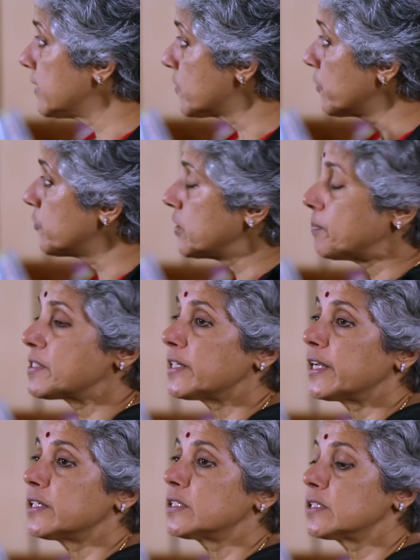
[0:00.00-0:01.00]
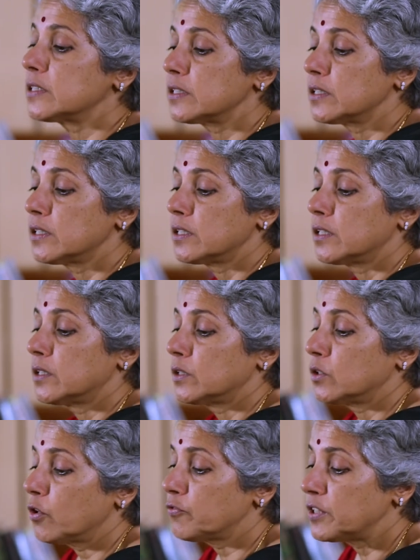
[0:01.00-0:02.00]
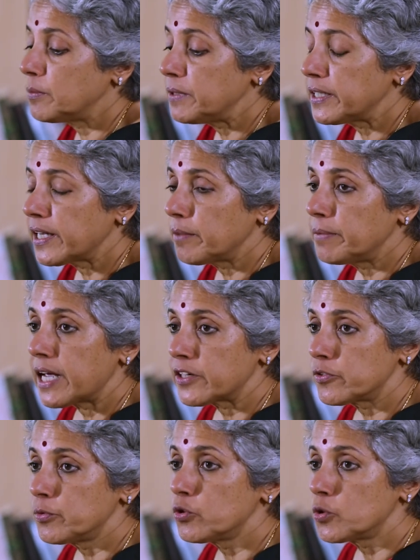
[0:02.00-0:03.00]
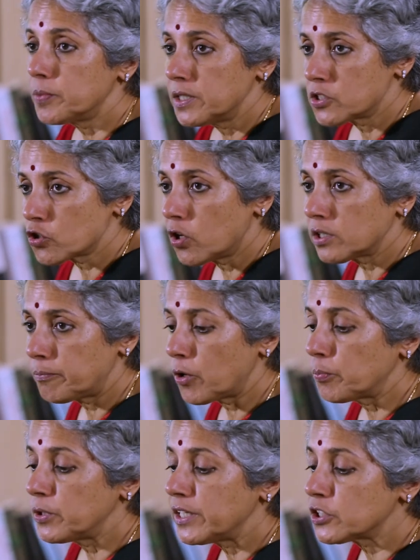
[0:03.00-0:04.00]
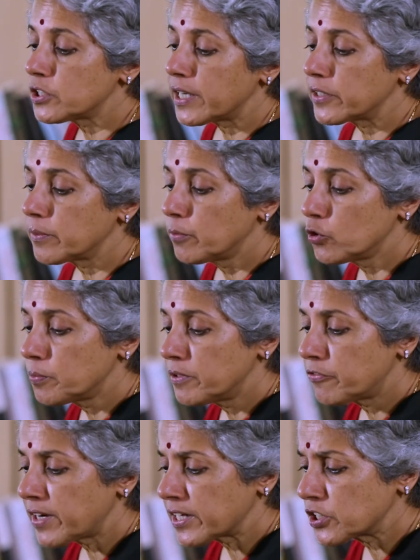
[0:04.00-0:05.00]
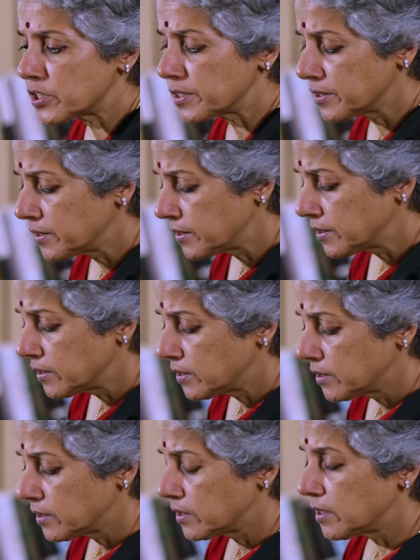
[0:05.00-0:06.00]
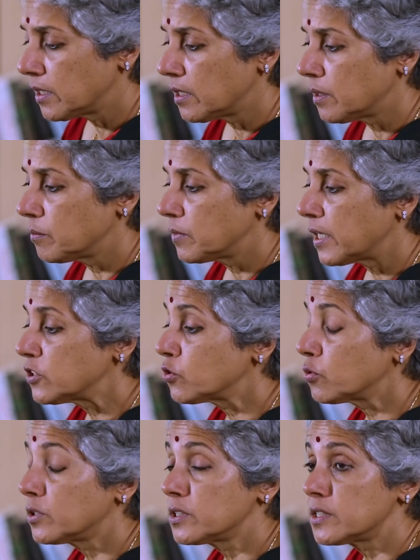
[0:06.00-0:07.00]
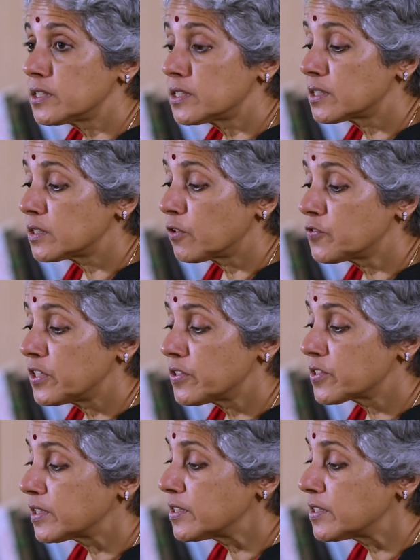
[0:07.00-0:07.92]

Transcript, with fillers: this fifty percent of T B can be attributable. It's called the population attributable fraction. Uh, and so this is of serious